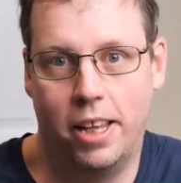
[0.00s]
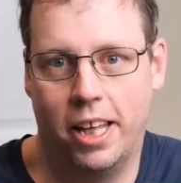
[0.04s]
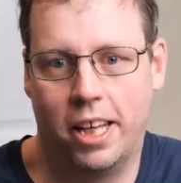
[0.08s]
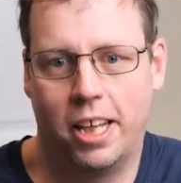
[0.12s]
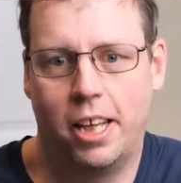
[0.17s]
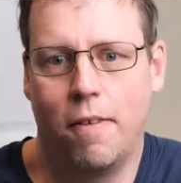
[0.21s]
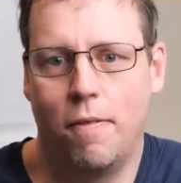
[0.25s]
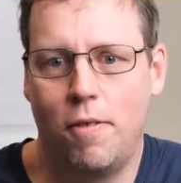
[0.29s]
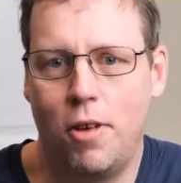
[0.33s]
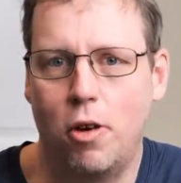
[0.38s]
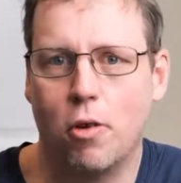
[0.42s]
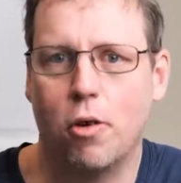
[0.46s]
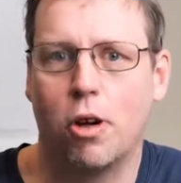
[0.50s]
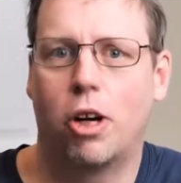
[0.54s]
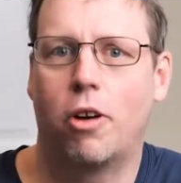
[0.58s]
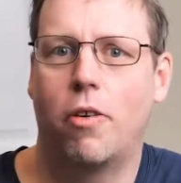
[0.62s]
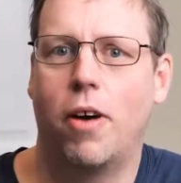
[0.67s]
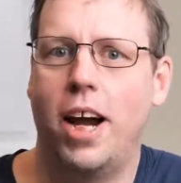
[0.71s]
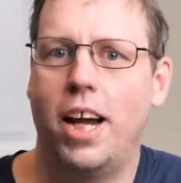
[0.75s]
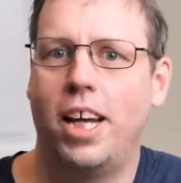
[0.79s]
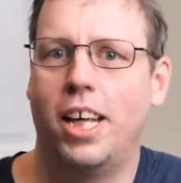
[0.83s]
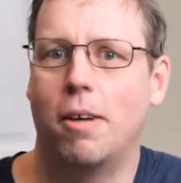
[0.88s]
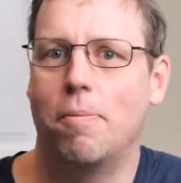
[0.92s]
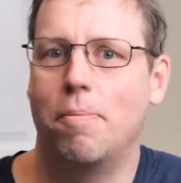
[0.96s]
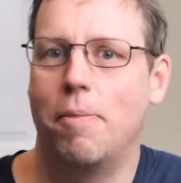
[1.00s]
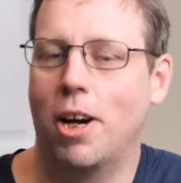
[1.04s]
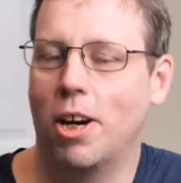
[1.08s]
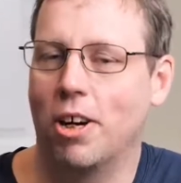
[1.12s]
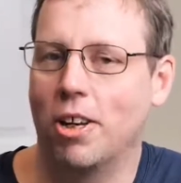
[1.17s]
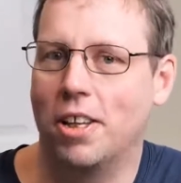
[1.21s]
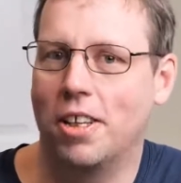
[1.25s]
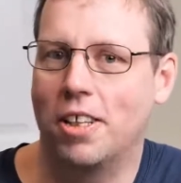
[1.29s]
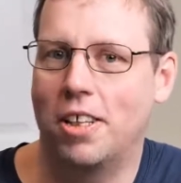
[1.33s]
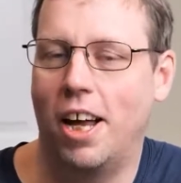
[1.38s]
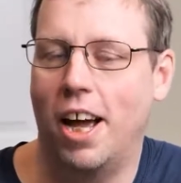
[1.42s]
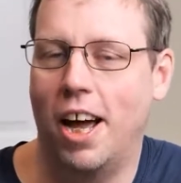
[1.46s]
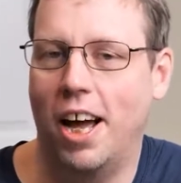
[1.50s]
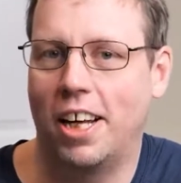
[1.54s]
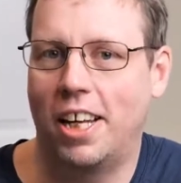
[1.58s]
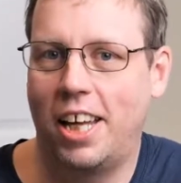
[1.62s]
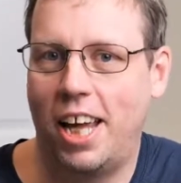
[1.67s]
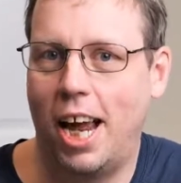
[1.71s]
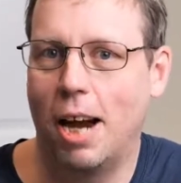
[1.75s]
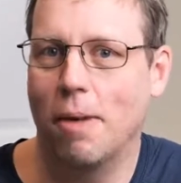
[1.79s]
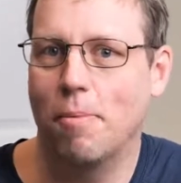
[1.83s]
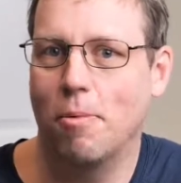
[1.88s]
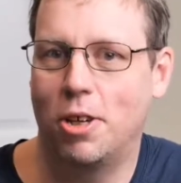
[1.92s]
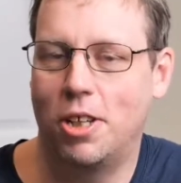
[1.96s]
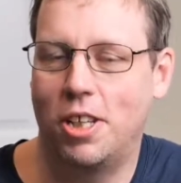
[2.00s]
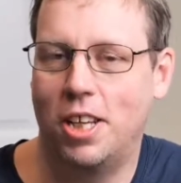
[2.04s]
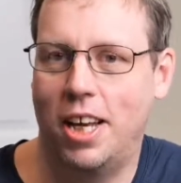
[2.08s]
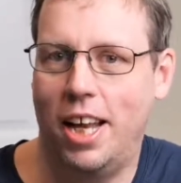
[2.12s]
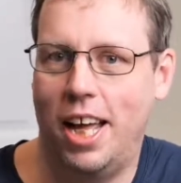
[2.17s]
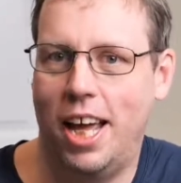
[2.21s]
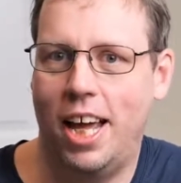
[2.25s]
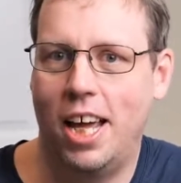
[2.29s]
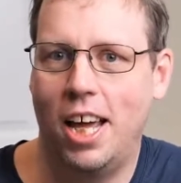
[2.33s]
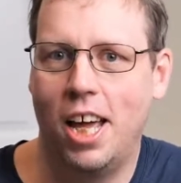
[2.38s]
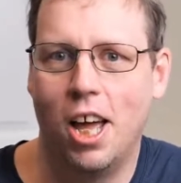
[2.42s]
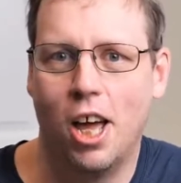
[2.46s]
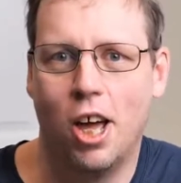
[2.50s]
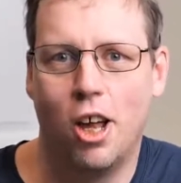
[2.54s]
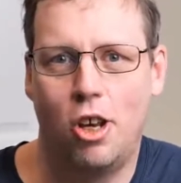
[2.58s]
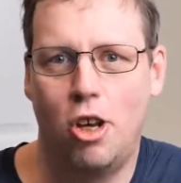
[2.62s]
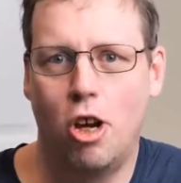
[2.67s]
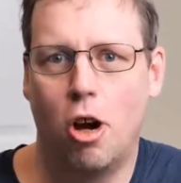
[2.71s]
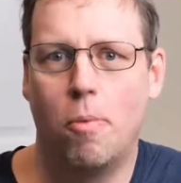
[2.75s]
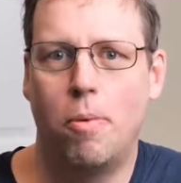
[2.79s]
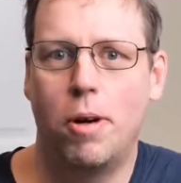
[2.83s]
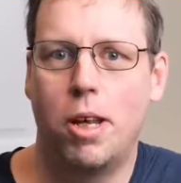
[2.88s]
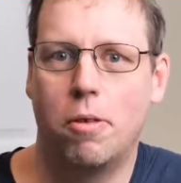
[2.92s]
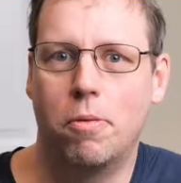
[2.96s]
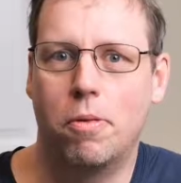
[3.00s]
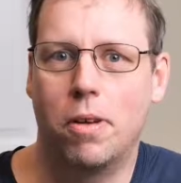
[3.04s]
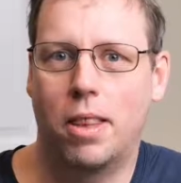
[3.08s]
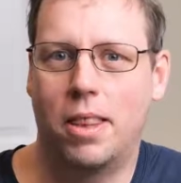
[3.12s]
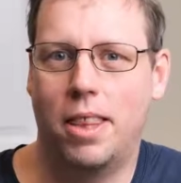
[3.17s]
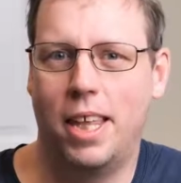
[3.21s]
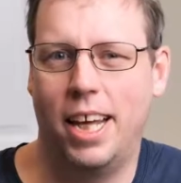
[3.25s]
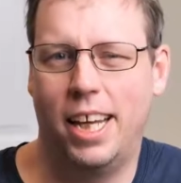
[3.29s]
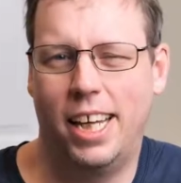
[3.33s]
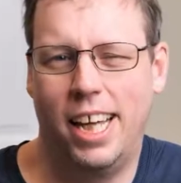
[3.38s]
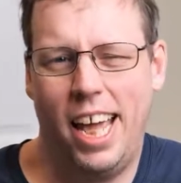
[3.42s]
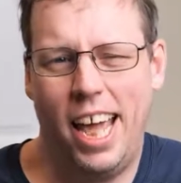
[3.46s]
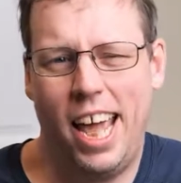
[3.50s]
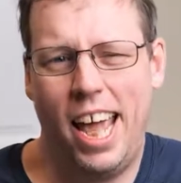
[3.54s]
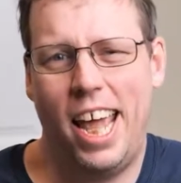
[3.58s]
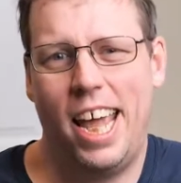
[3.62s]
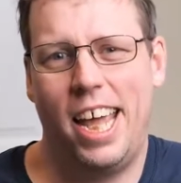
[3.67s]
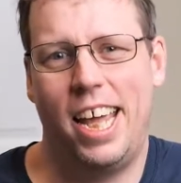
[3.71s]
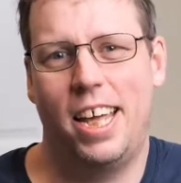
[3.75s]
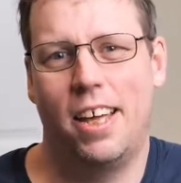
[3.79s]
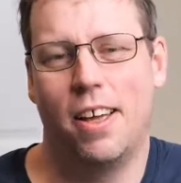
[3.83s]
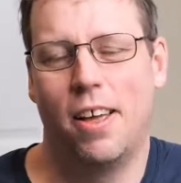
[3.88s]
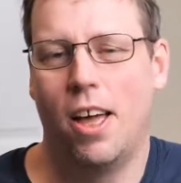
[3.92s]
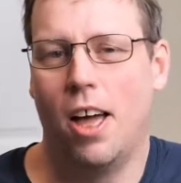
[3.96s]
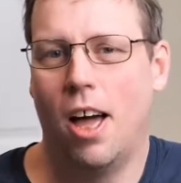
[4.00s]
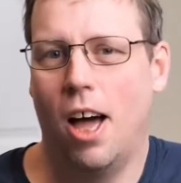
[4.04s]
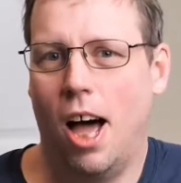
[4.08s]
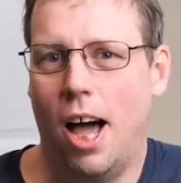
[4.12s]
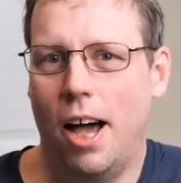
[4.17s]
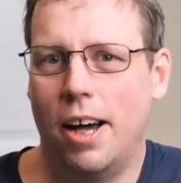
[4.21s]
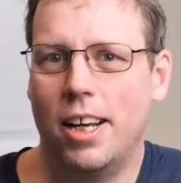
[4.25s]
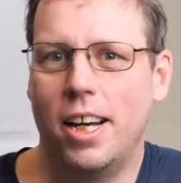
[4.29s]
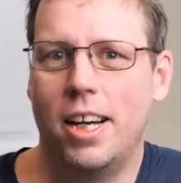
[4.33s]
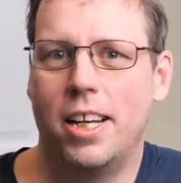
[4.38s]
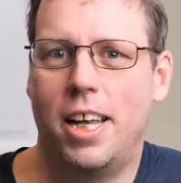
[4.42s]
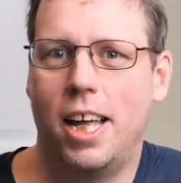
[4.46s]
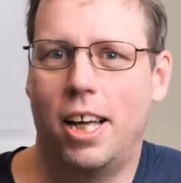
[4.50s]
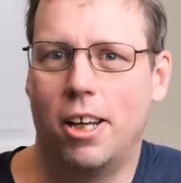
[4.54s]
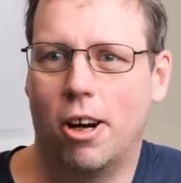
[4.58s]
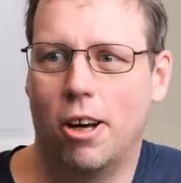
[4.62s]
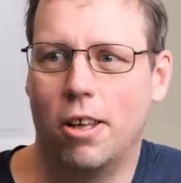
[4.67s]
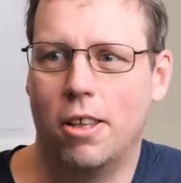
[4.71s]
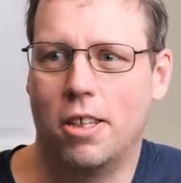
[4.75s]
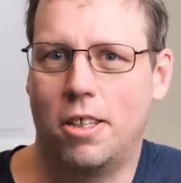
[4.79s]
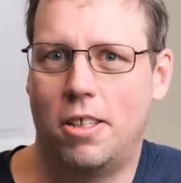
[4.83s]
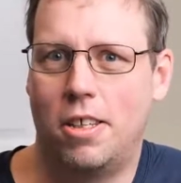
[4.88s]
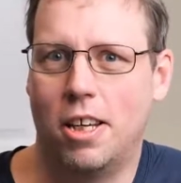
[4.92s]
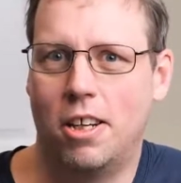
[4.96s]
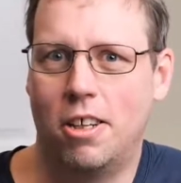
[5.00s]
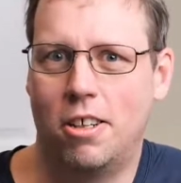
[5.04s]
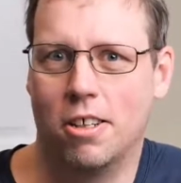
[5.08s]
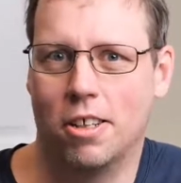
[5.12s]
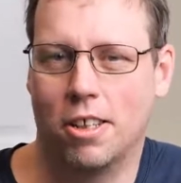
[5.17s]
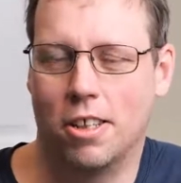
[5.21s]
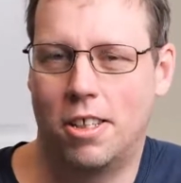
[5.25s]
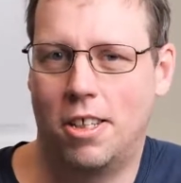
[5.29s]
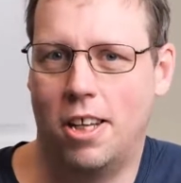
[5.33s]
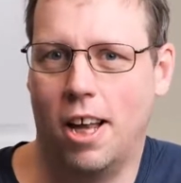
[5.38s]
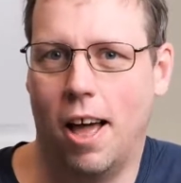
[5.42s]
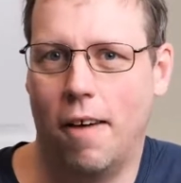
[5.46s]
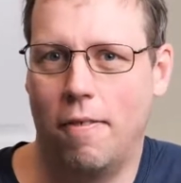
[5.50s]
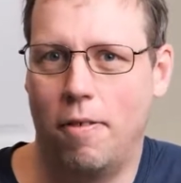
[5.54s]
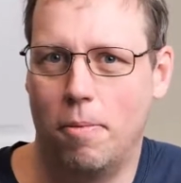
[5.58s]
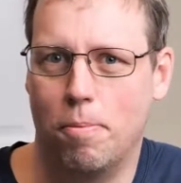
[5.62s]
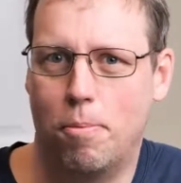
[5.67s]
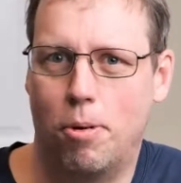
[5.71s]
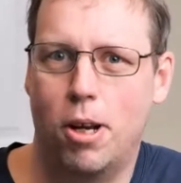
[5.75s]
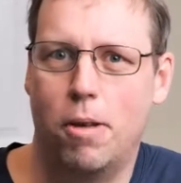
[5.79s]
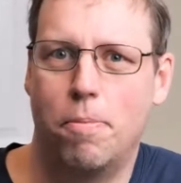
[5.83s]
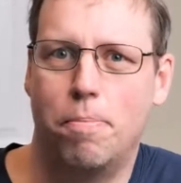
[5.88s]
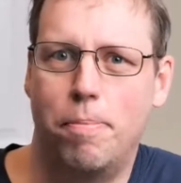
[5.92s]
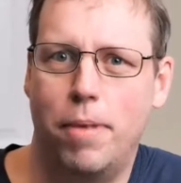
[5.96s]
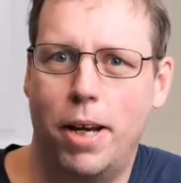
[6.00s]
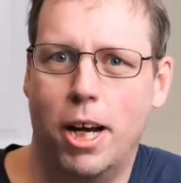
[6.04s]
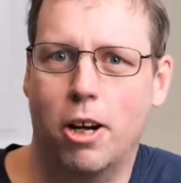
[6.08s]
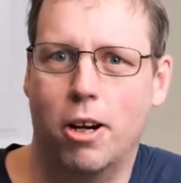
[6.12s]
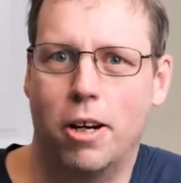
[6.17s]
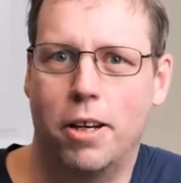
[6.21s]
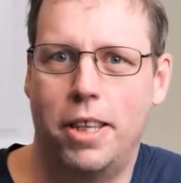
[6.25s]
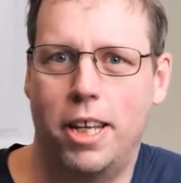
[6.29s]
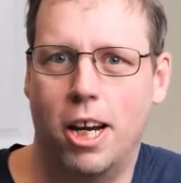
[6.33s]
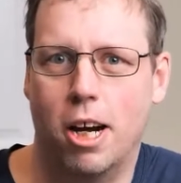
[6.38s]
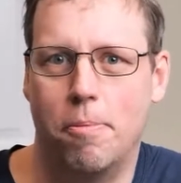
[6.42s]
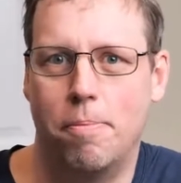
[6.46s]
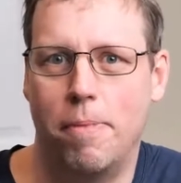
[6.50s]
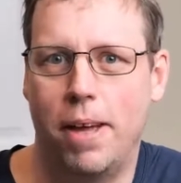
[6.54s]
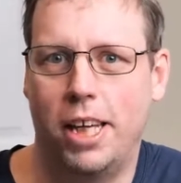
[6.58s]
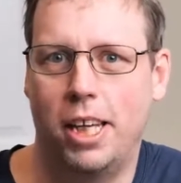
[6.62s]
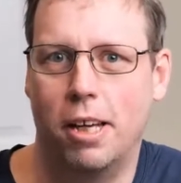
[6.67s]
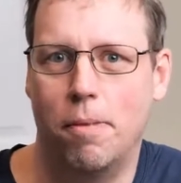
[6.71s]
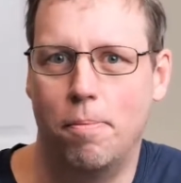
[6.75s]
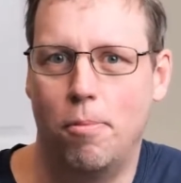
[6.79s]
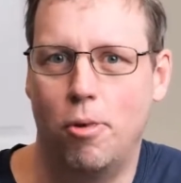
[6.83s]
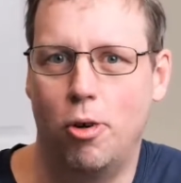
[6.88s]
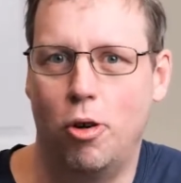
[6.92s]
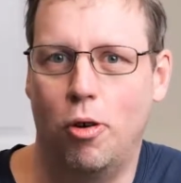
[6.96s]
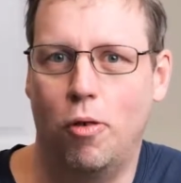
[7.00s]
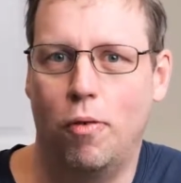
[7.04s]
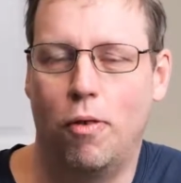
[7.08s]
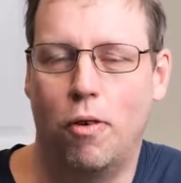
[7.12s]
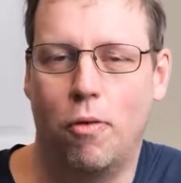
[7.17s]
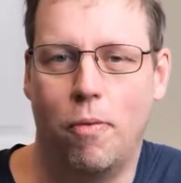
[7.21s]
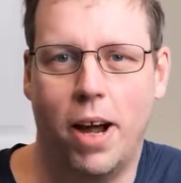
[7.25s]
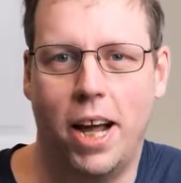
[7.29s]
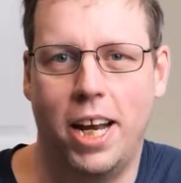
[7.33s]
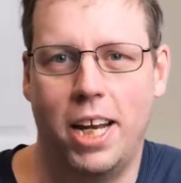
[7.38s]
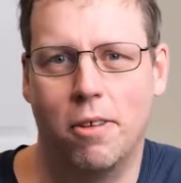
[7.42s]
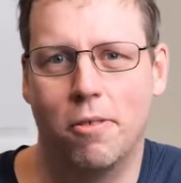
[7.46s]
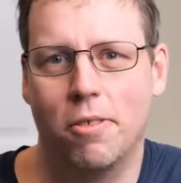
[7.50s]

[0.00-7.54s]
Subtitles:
Like if you were creating a mirrorless camera today, nobody would think, hey, I'm going to take all this digital stuff and put a mirror in there and make it move, right?